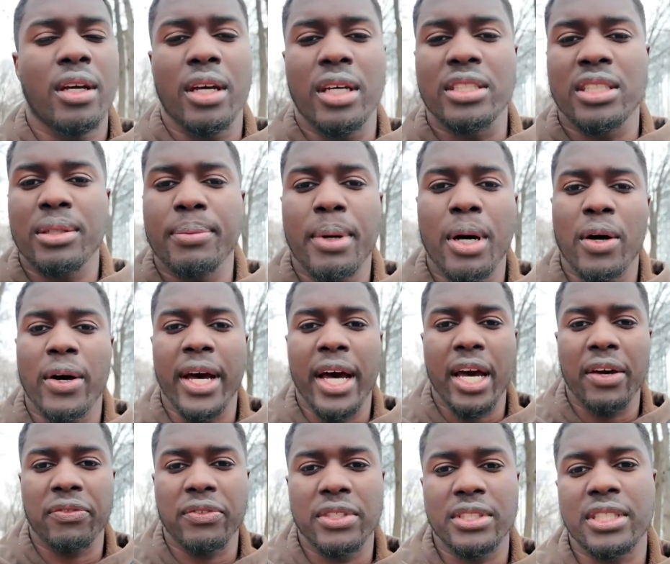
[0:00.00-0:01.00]
It's about
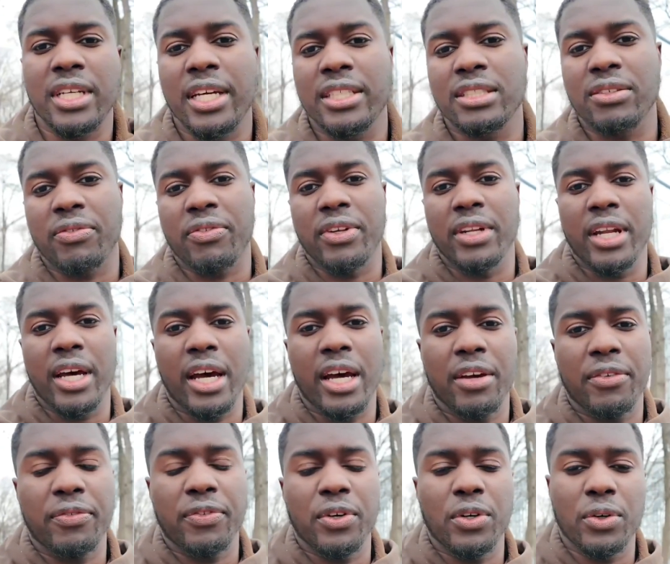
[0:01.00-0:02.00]
half the size of an
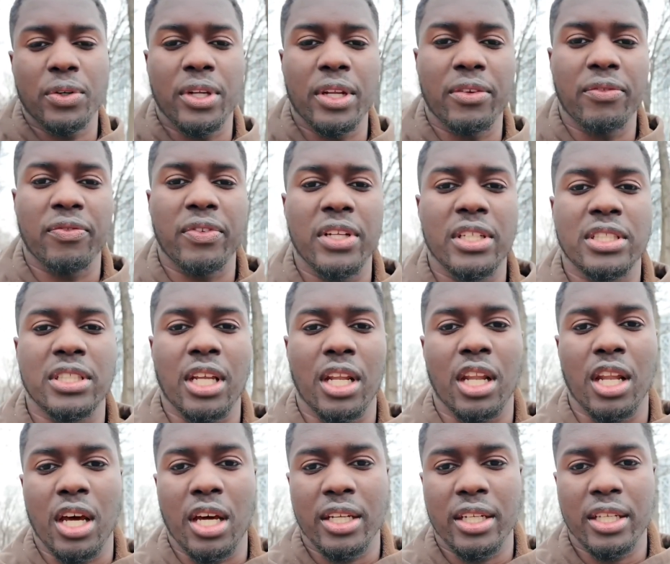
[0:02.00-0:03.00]
iPhone and feels a
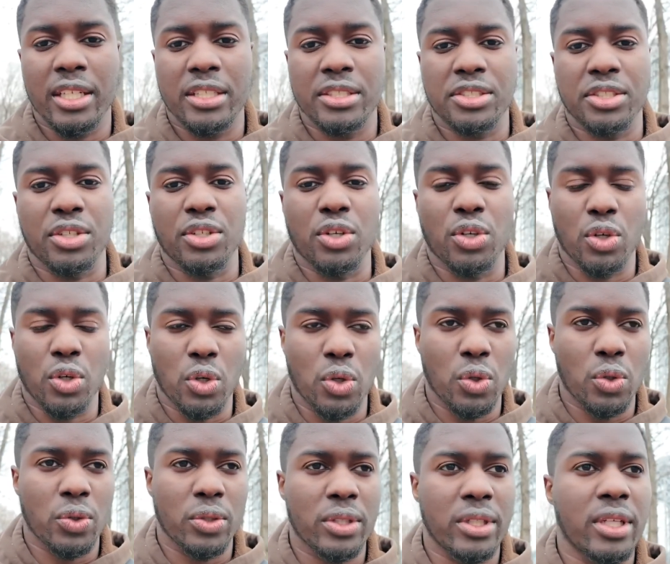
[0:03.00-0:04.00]
lot easier to
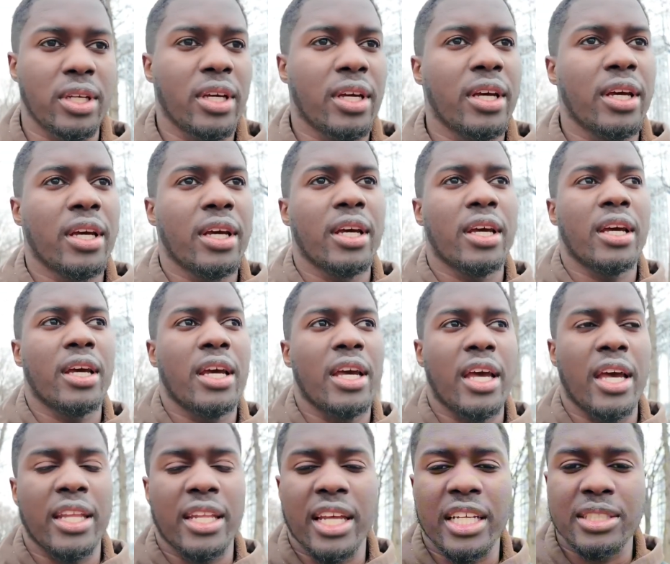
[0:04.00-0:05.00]
hold,
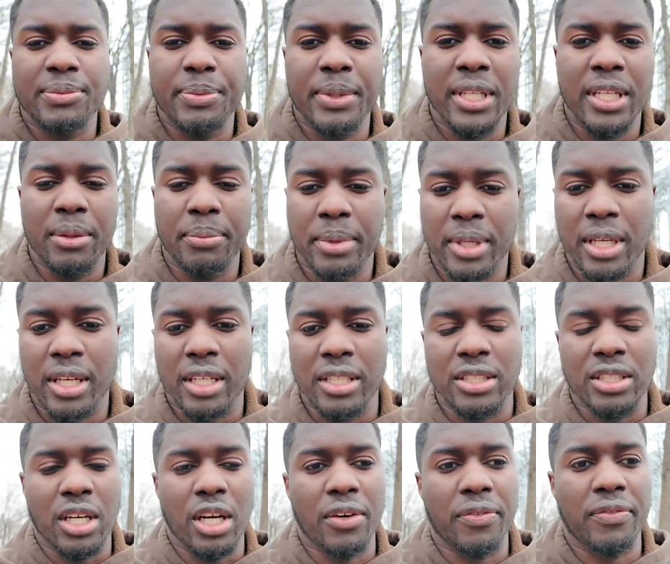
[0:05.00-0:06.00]
and that's mainly because
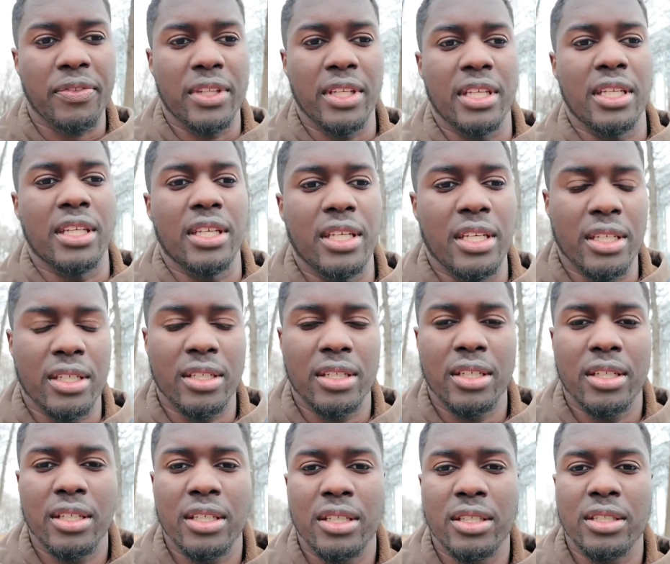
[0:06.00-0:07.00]
of the
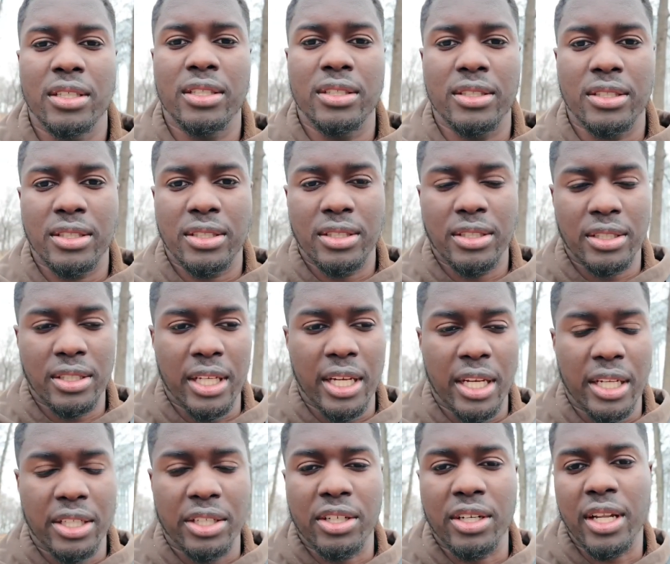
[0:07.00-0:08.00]

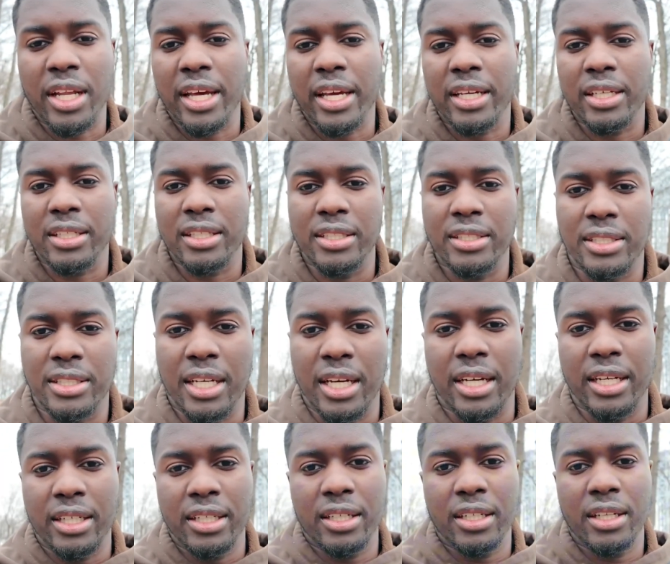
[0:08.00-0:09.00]
cylinder-like
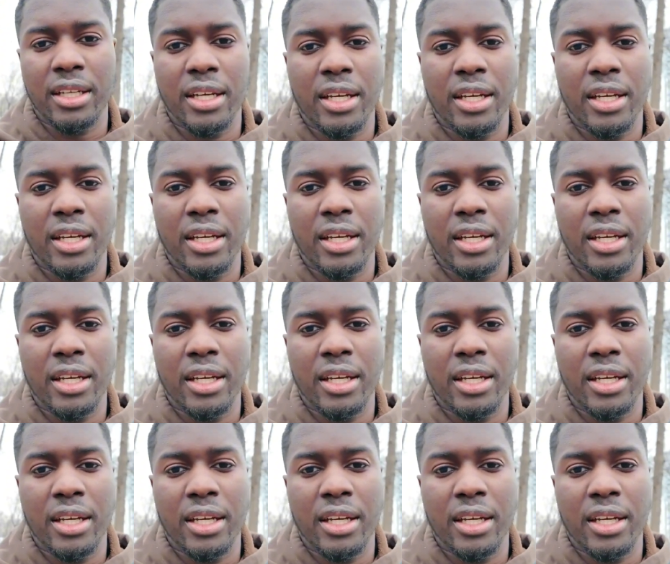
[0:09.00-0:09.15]
design.